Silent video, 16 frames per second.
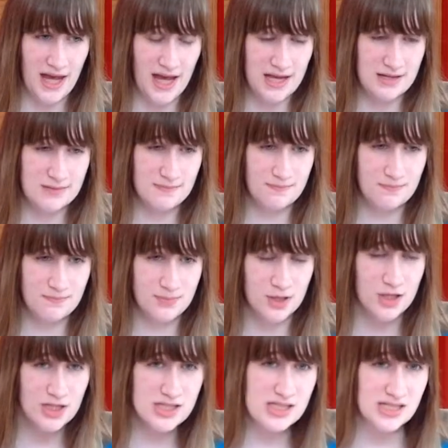and
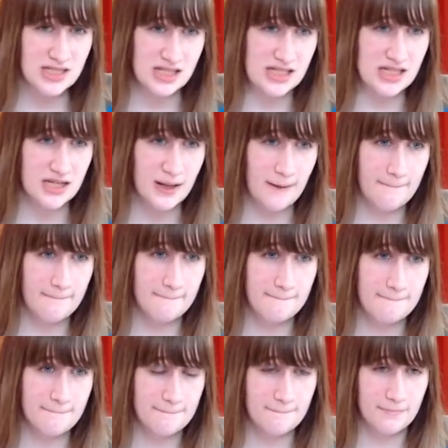Percy,
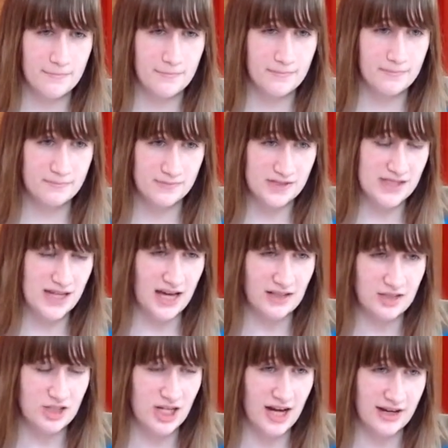
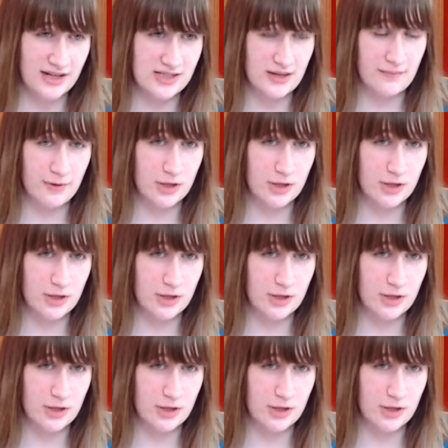Sally Jackson,